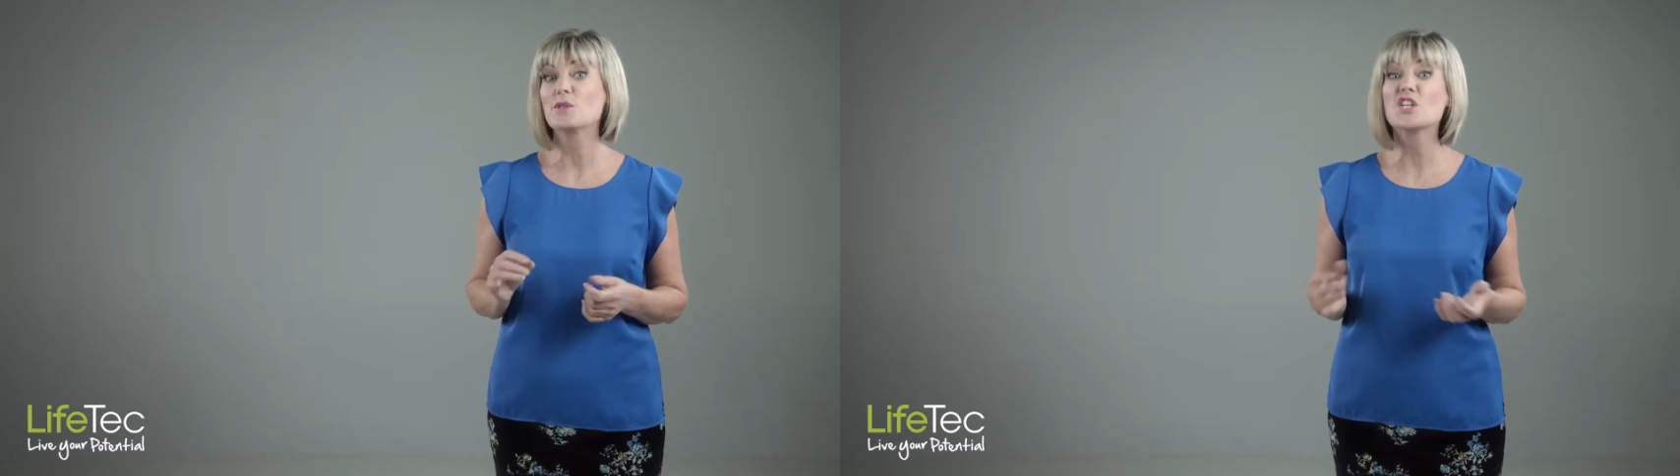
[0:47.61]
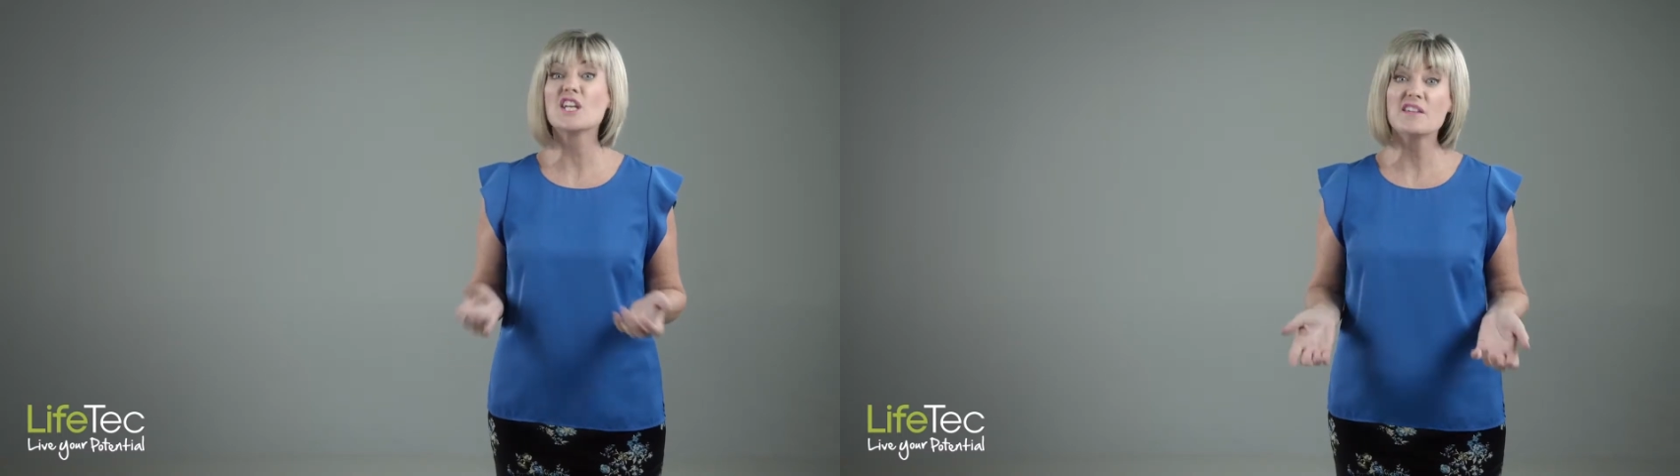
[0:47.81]

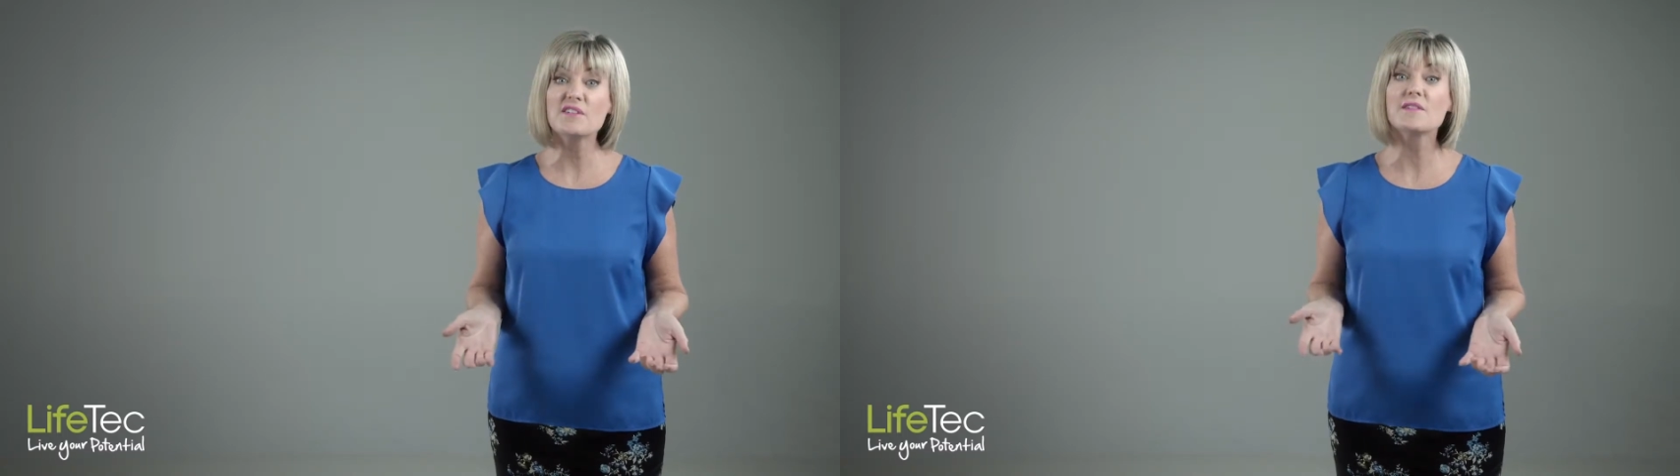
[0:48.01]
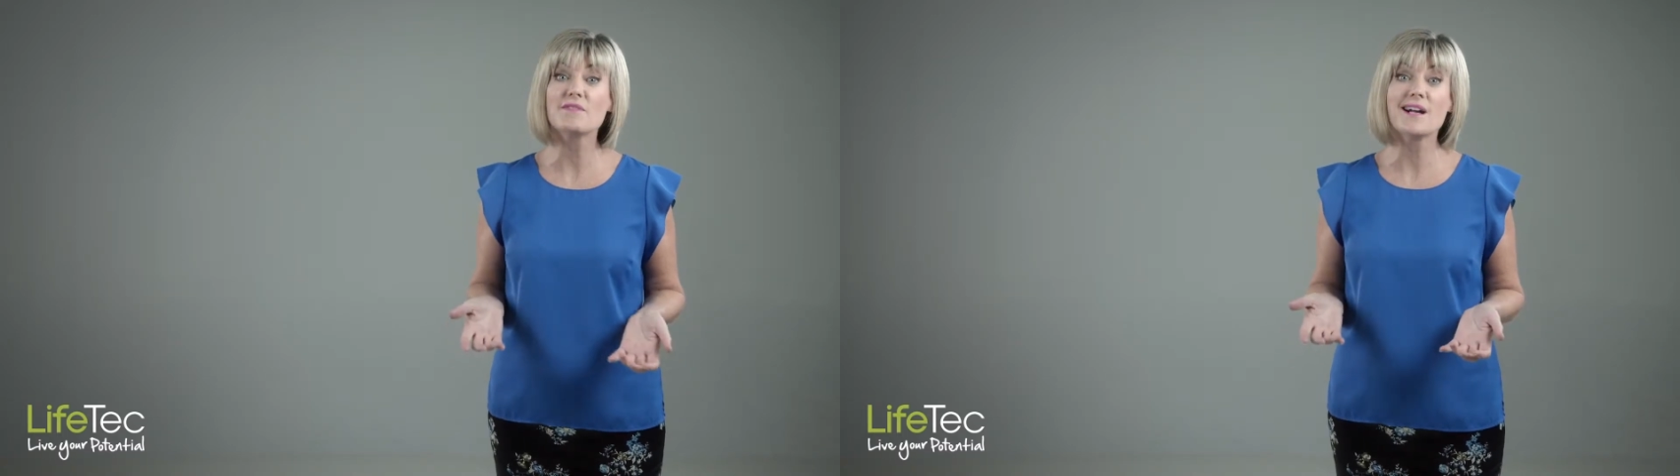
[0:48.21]
which even
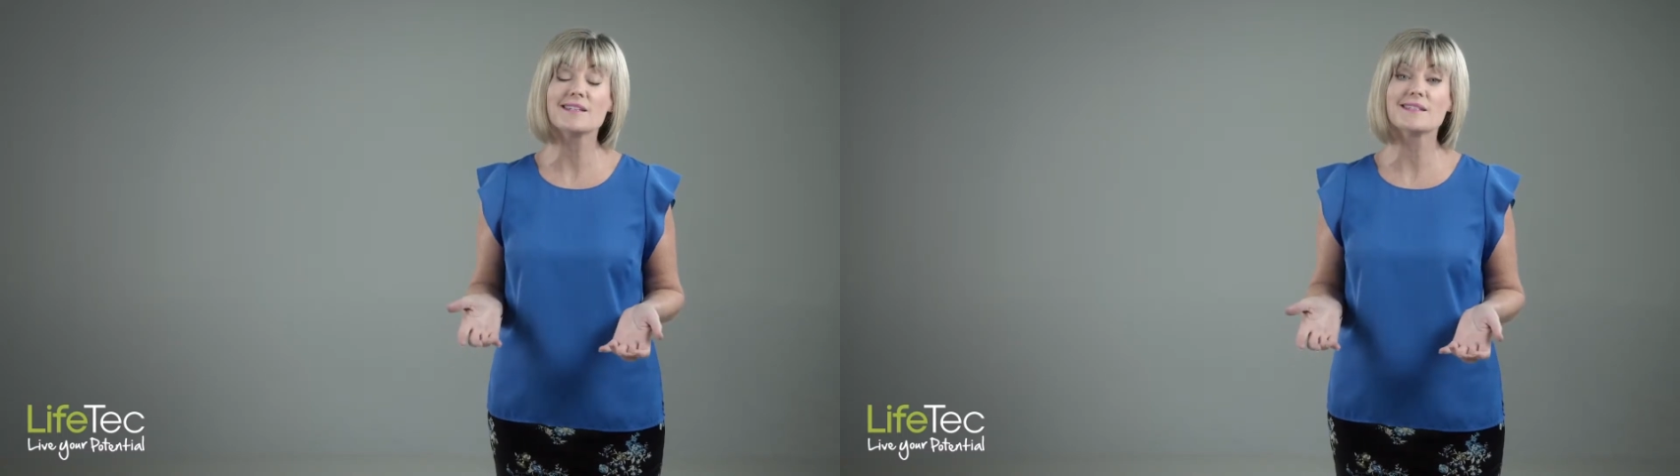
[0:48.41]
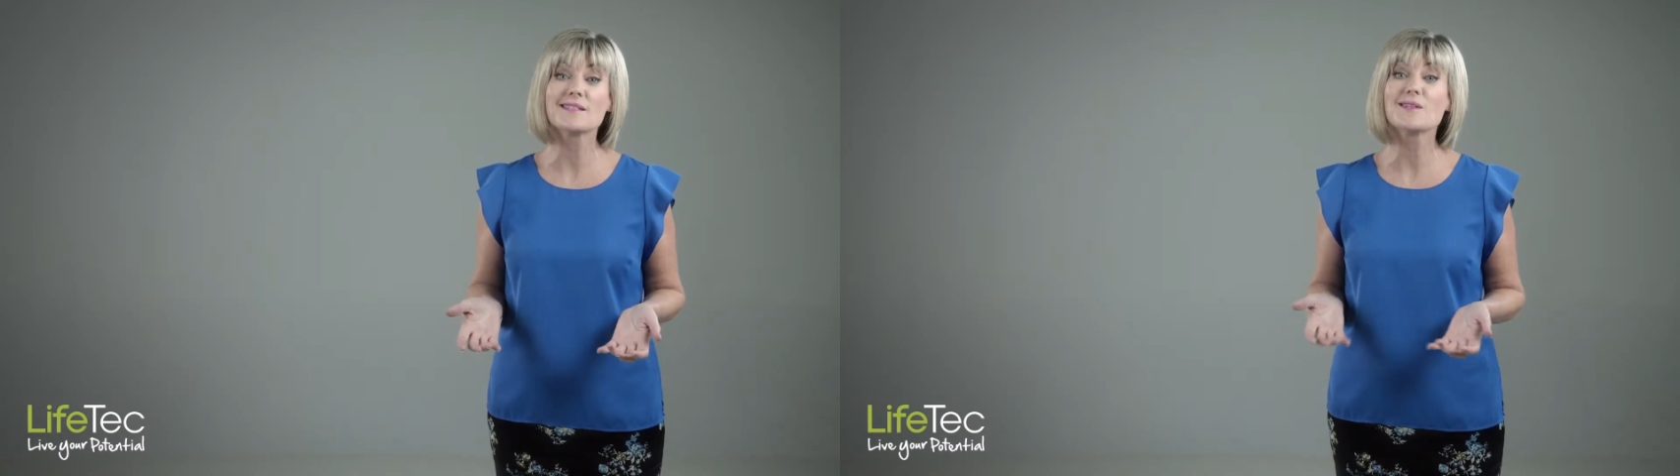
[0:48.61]

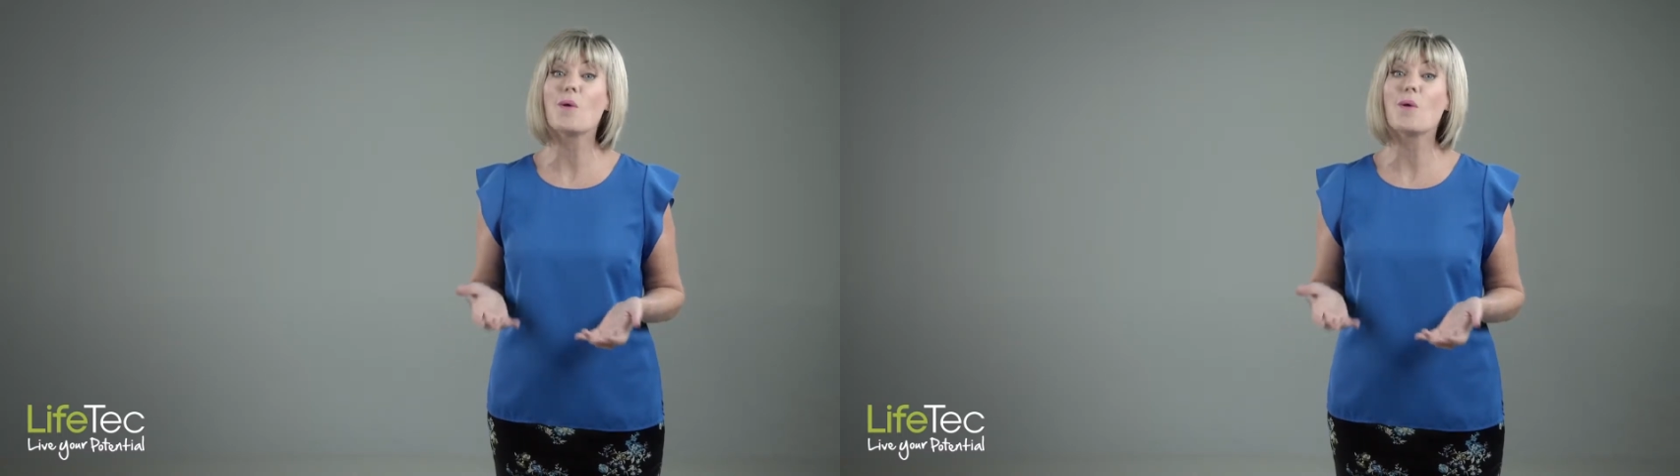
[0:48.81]
advise us